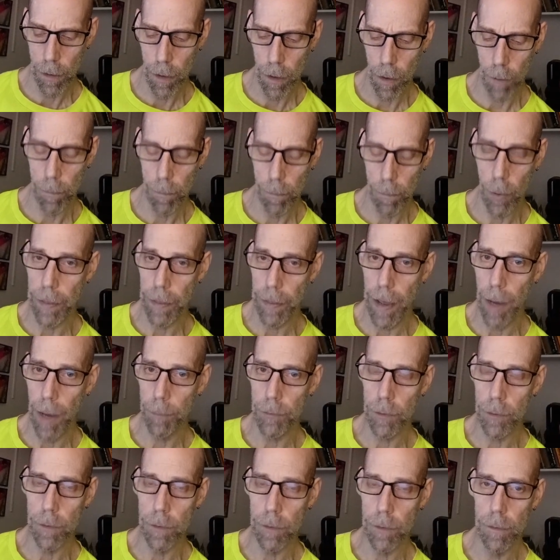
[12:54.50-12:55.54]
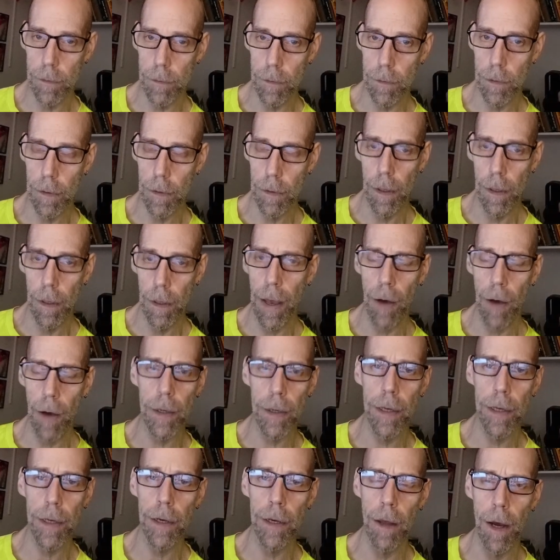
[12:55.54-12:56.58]
both absent. How
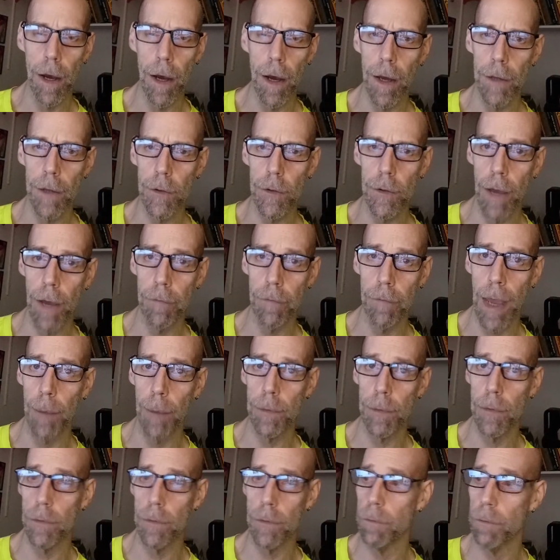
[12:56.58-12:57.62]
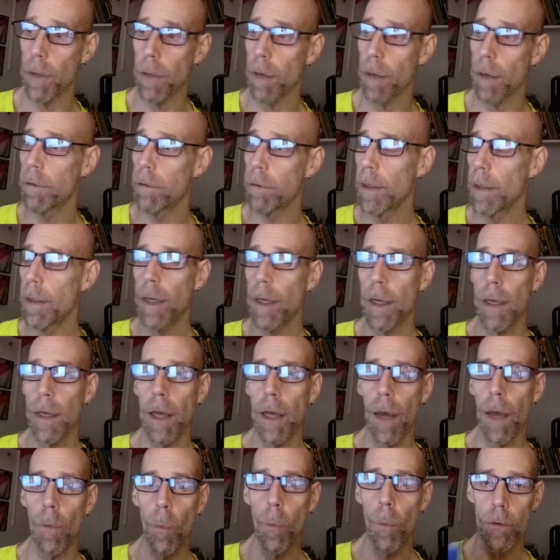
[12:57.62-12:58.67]
can you have the absence of love?
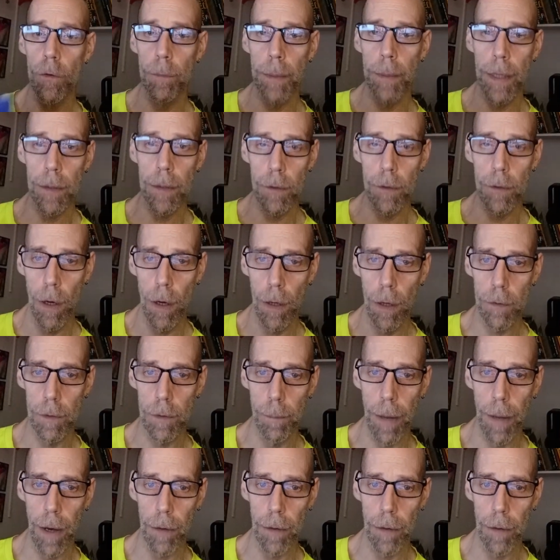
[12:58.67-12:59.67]
What's being talked about